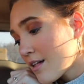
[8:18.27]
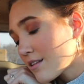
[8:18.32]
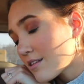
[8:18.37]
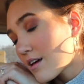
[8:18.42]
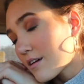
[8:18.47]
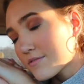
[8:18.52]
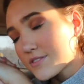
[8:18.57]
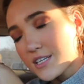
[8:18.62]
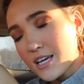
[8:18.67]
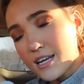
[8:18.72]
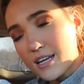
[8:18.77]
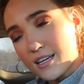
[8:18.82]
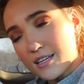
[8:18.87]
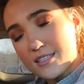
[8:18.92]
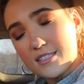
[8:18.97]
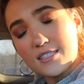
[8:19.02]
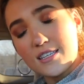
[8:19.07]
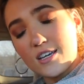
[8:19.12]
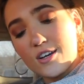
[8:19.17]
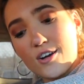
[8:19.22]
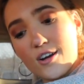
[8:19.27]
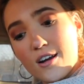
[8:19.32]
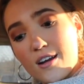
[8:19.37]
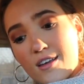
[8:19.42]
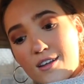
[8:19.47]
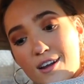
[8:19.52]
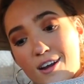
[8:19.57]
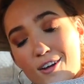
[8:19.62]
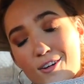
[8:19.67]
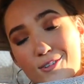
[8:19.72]
loved getting to see her,
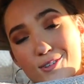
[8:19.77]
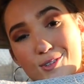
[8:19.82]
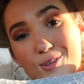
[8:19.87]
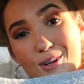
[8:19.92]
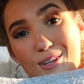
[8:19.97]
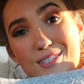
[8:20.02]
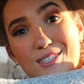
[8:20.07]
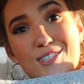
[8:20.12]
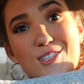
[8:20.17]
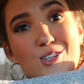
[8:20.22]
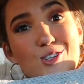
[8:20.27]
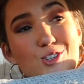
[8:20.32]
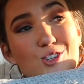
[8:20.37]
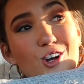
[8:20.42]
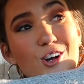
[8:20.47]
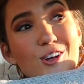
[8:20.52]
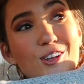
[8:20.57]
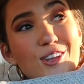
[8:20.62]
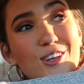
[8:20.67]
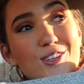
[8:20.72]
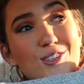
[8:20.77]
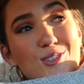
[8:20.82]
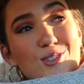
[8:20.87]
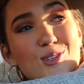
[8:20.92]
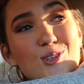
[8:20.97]
and I also got to see Charlotte